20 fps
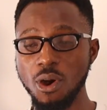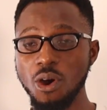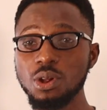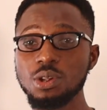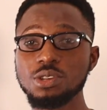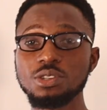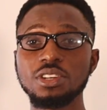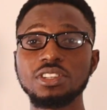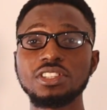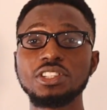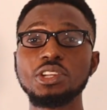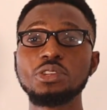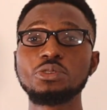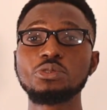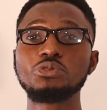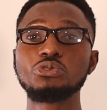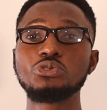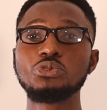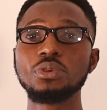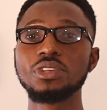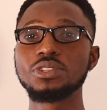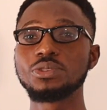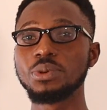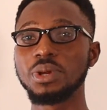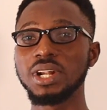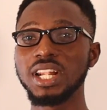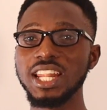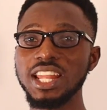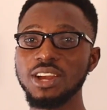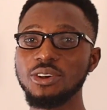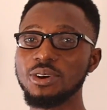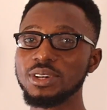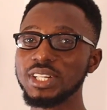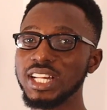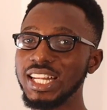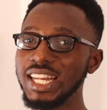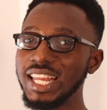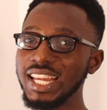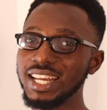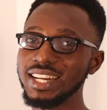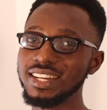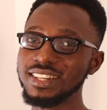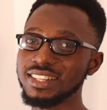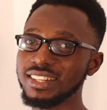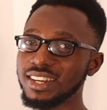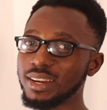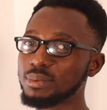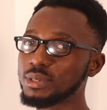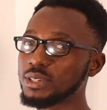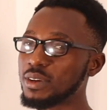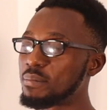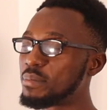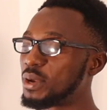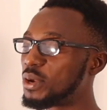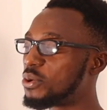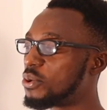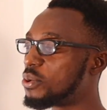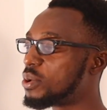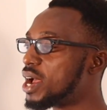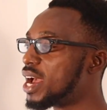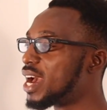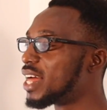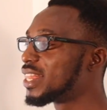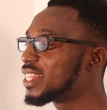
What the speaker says: All you just need to do is to click on the link in the description below.